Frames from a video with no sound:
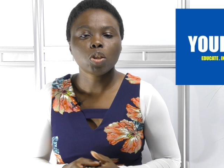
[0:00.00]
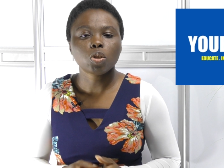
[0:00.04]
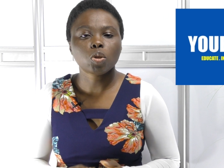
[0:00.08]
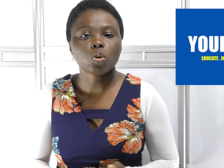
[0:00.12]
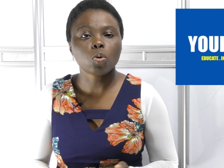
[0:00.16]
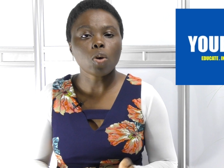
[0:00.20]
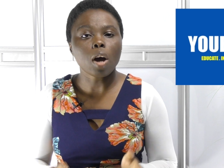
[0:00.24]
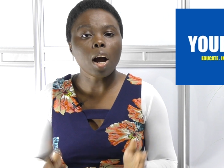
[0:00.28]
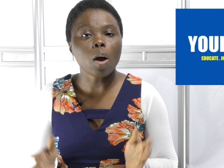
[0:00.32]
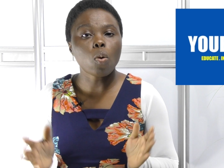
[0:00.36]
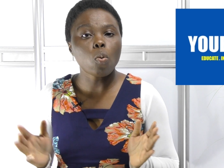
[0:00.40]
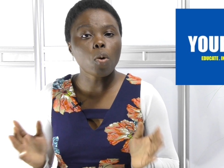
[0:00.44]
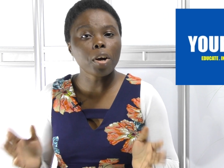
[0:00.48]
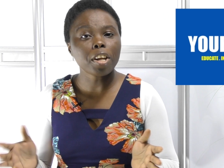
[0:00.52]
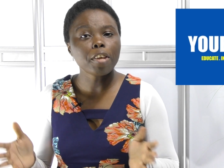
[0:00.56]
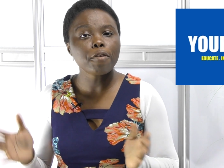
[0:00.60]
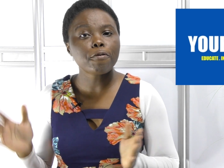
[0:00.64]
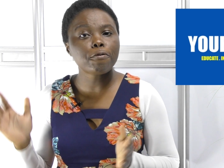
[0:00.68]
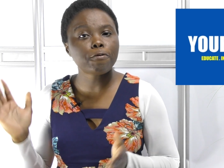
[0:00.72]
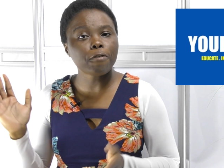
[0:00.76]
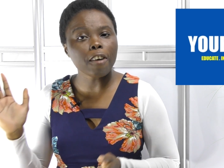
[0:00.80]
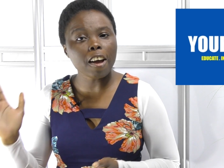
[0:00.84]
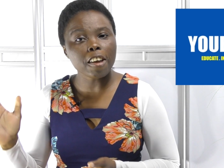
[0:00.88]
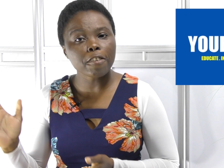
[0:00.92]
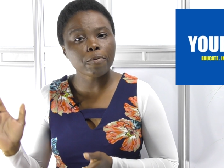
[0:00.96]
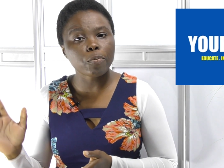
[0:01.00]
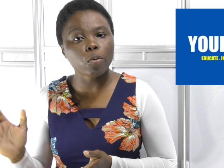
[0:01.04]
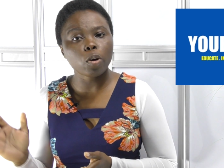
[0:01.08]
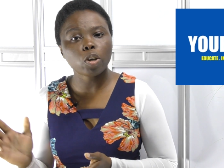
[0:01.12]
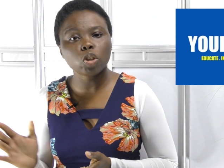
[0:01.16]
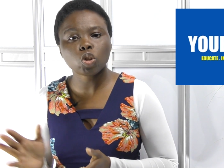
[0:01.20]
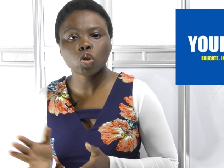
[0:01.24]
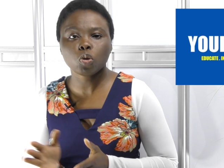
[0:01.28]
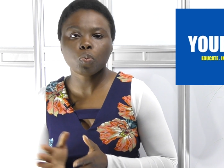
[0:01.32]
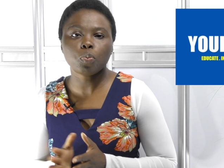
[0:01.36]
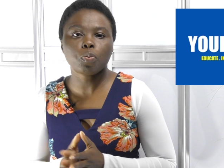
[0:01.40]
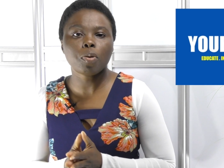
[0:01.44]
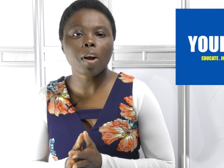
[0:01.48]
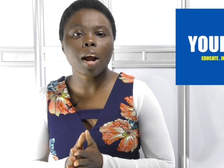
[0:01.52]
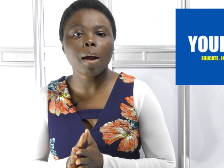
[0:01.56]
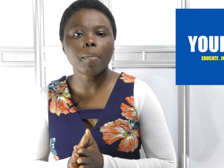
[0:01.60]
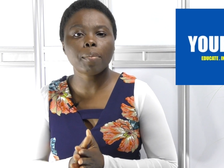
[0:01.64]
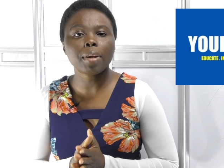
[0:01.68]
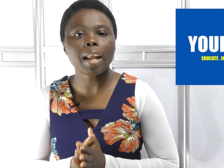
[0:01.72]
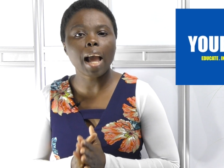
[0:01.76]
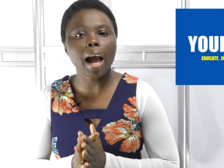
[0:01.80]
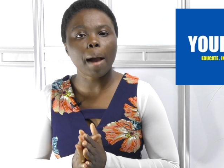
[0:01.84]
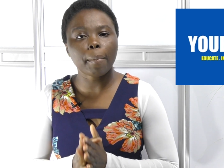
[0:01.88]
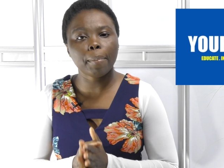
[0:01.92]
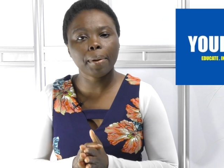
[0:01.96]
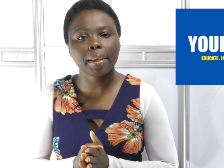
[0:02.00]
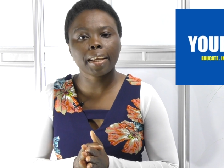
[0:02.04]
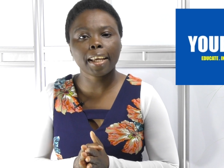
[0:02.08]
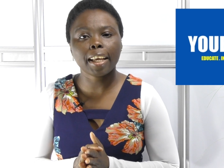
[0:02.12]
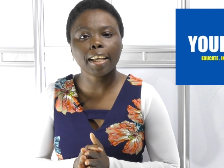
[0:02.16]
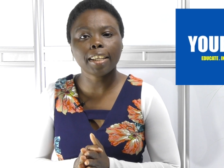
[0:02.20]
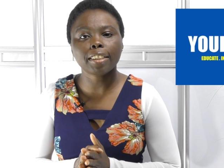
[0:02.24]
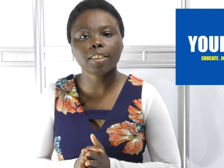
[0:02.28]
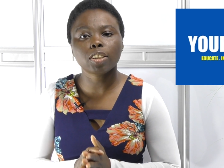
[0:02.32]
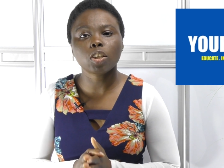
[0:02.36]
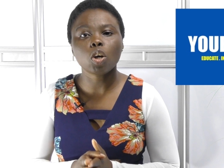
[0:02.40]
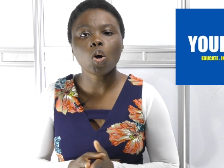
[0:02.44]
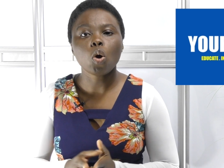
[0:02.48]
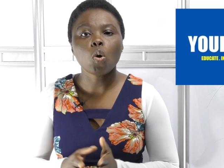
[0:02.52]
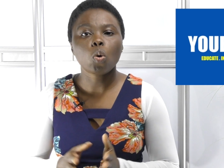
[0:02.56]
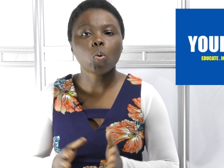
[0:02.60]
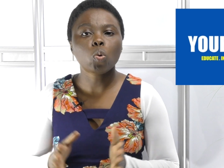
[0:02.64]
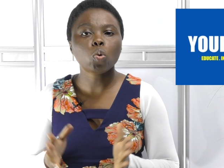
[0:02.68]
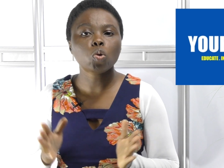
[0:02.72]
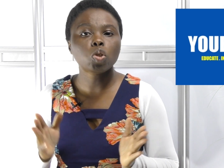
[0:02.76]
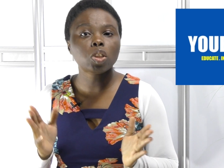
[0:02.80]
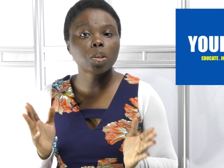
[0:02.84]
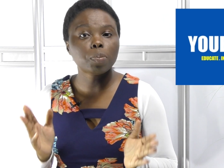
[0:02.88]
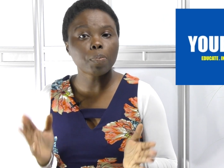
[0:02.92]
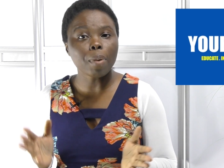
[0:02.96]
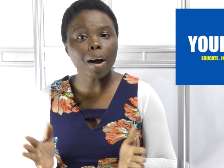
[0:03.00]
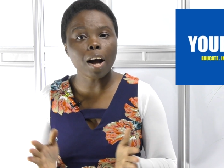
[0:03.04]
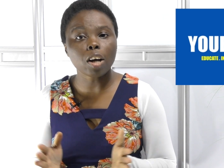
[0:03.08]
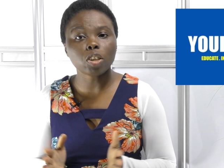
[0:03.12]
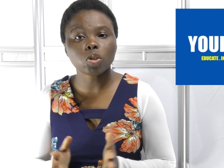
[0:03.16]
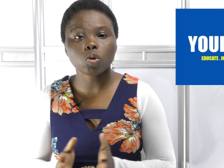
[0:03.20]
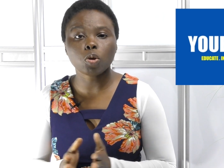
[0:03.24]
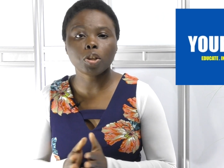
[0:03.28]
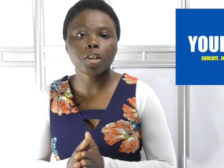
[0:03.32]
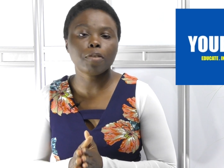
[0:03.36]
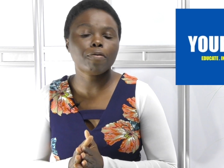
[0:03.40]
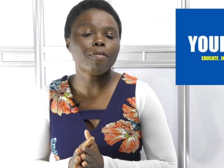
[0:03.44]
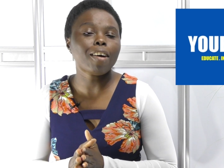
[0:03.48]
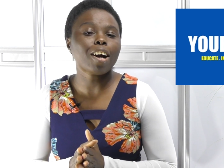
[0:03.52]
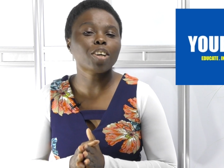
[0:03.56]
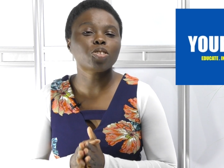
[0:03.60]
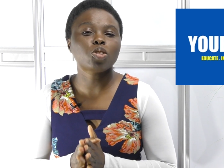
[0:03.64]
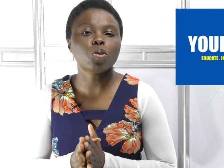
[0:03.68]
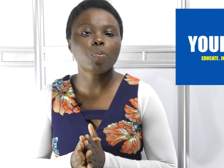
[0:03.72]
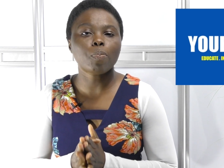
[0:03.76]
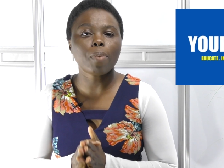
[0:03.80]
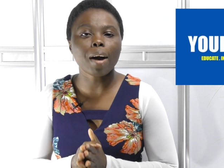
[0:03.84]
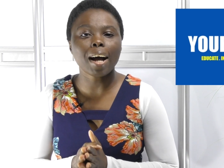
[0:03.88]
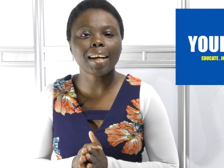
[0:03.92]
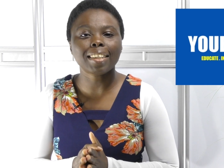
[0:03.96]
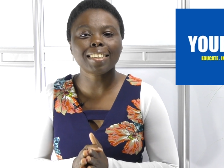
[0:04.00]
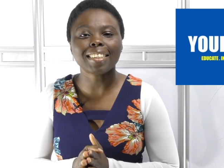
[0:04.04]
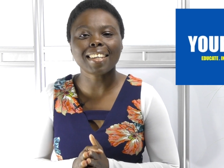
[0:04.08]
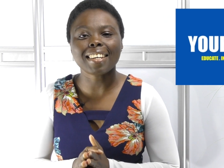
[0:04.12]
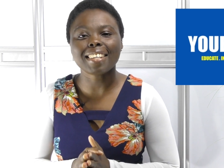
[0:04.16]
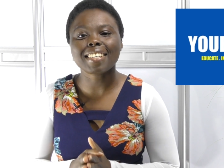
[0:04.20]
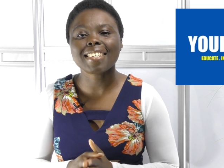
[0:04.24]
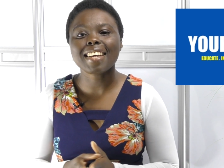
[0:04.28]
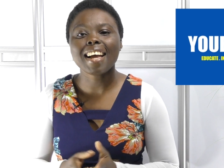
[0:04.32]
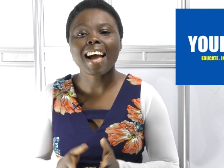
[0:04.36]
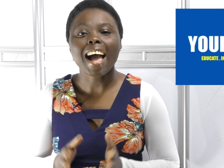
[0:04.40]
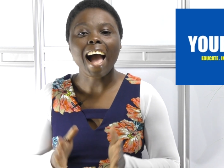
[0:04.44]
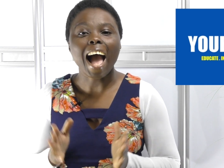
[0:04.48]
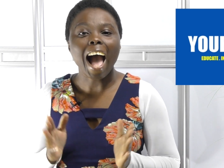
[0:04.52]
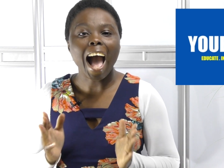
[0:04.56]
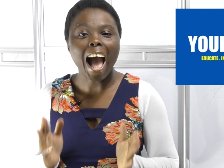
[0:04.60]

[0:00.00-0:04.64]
So, awarding 5 points to primary applicants whose spouse or de facto partner